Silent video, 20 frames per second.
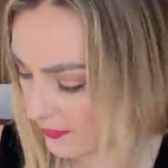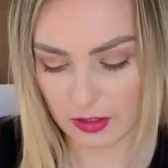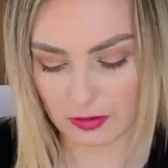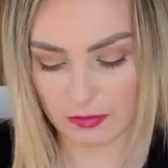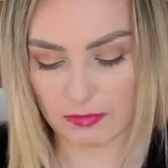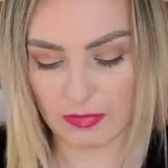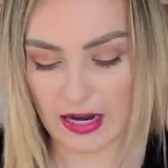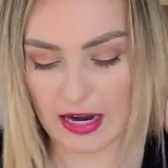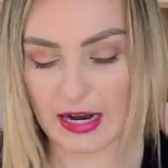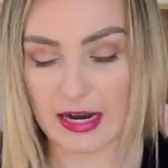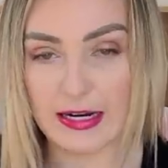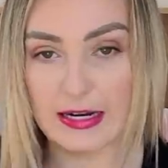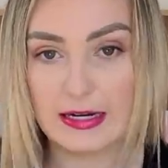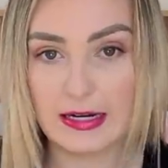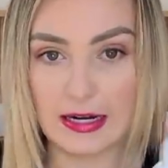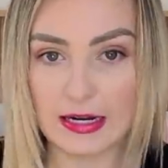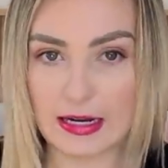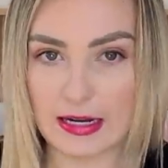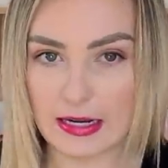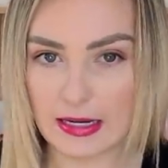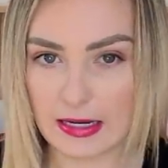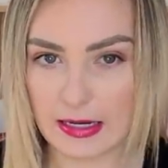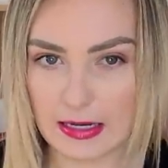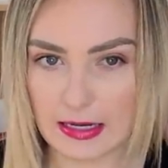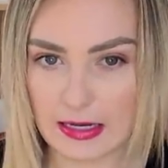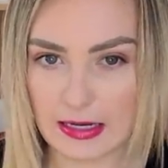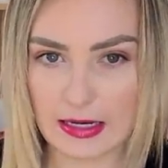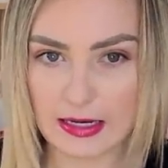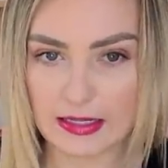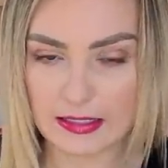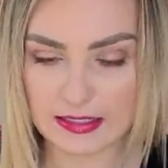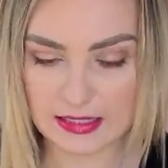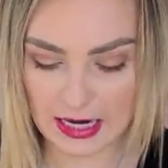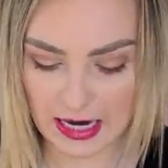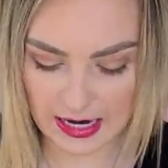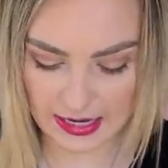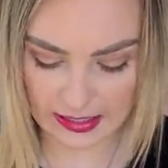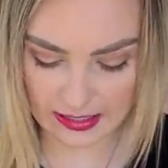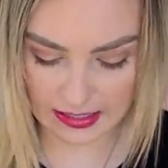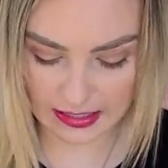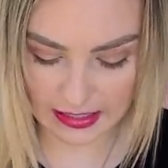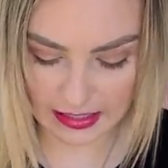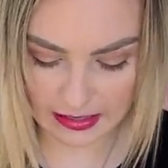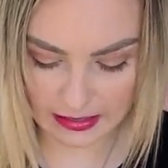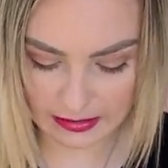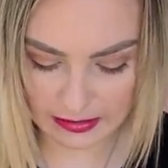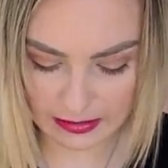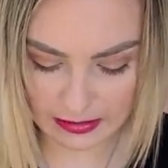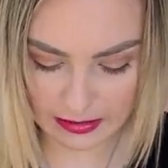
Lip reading: My anxiety